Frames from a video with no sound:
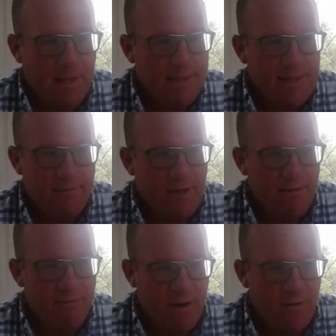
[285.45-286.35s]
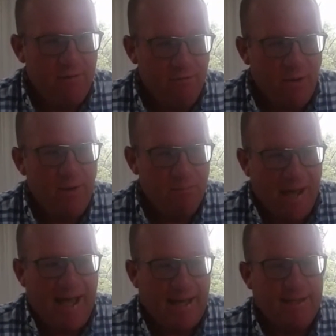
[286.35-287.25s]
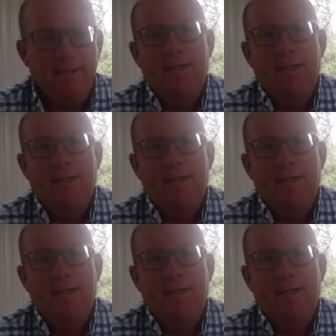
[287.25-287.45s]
is having a very very bad